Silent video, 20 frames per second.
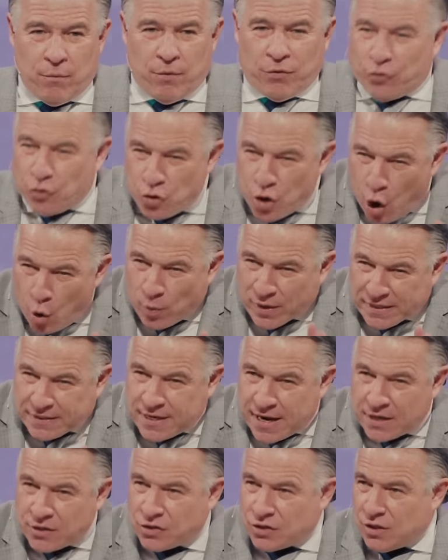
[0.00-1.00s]
With no
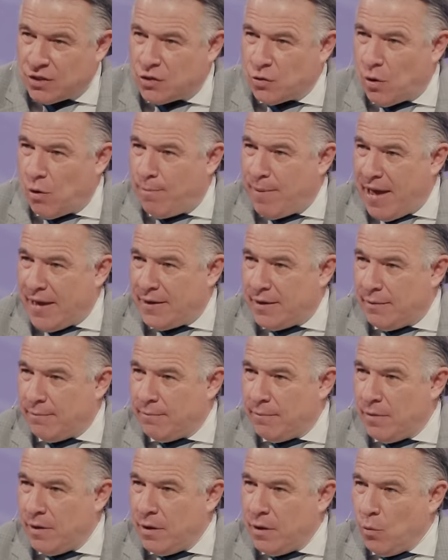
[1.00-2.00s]
intention to obey
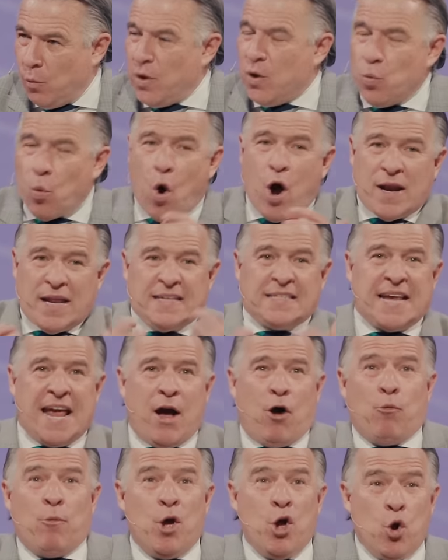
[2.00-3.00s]
him. We want his
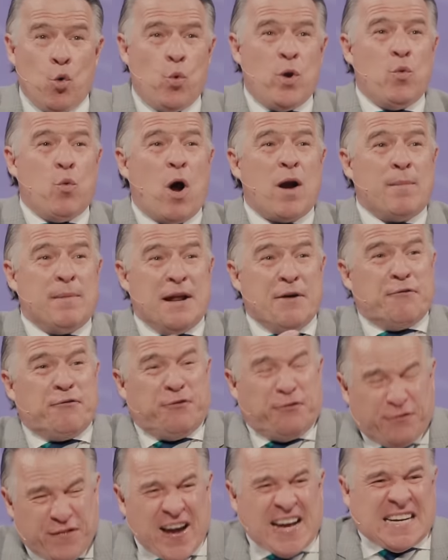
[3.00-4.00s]
help. We want him to
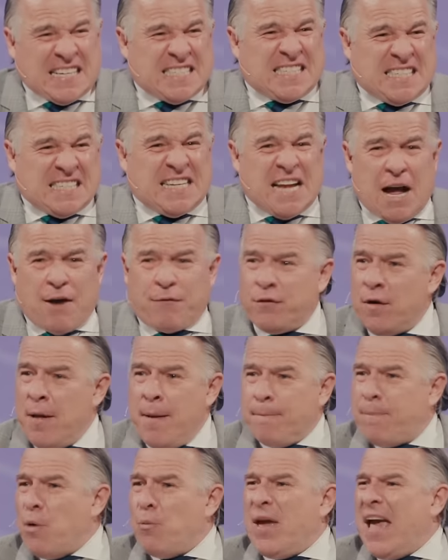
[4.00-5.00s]
fix
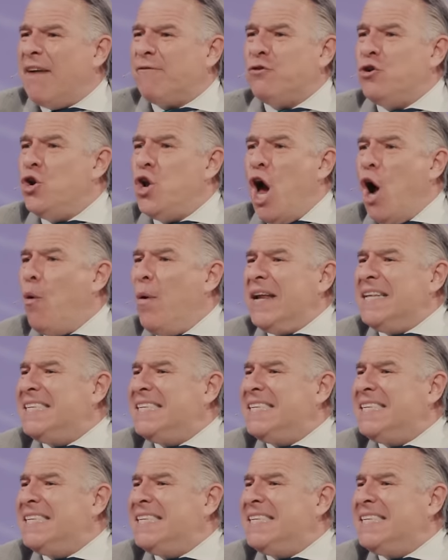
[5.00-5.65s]
stuff, but we have no